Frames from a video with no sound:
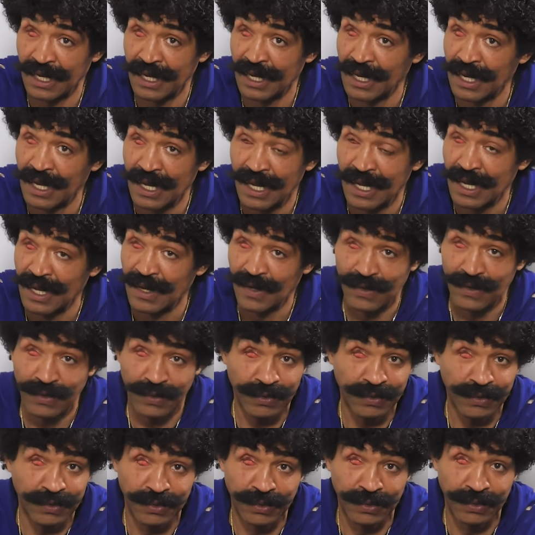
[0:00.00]

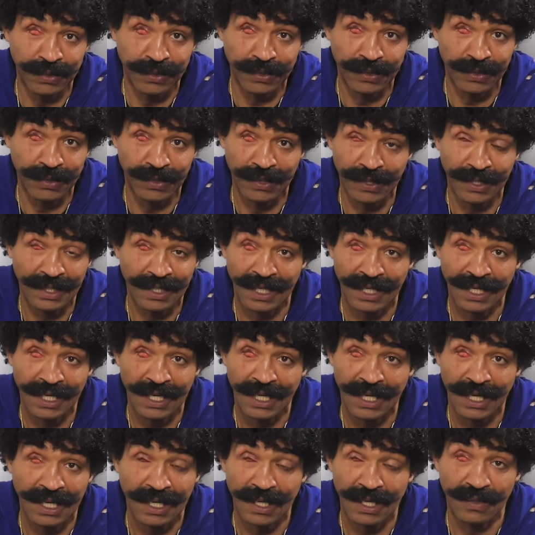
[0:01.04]

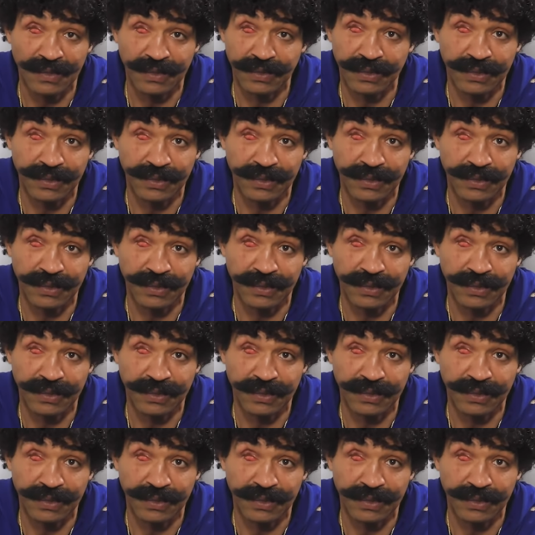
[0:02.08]
Nothing is said.